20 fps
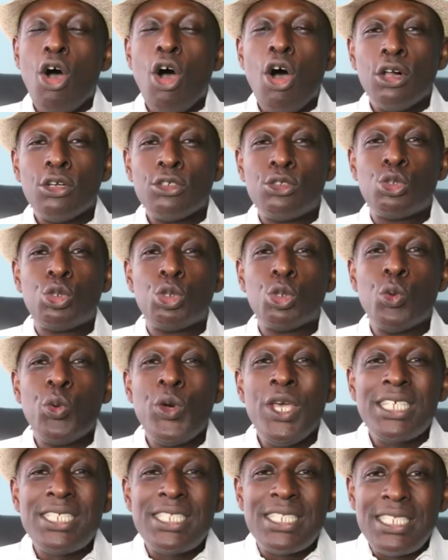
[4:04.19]

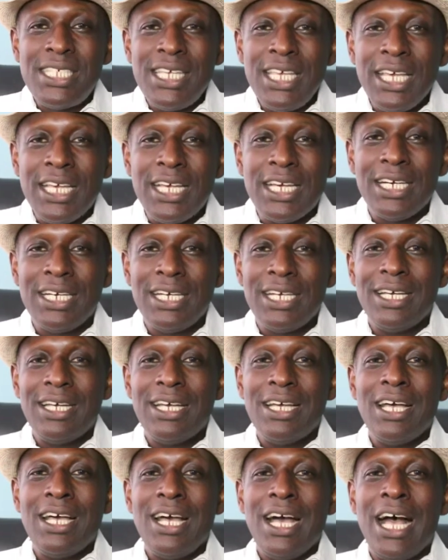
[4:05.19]
altruistic
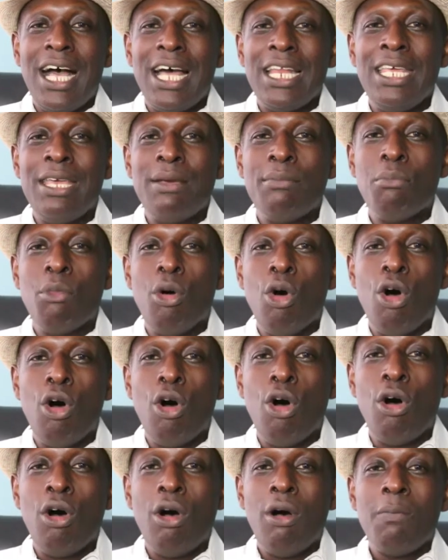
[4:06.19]
and a
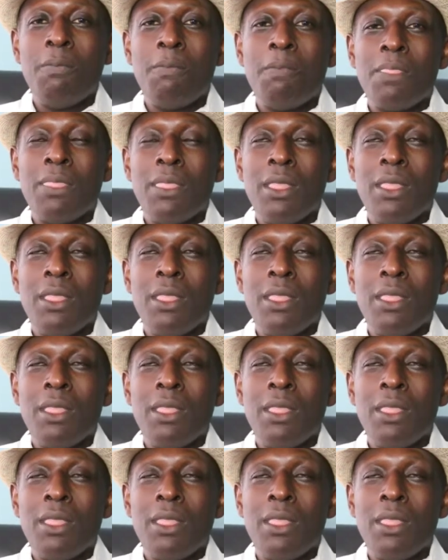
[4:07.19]
more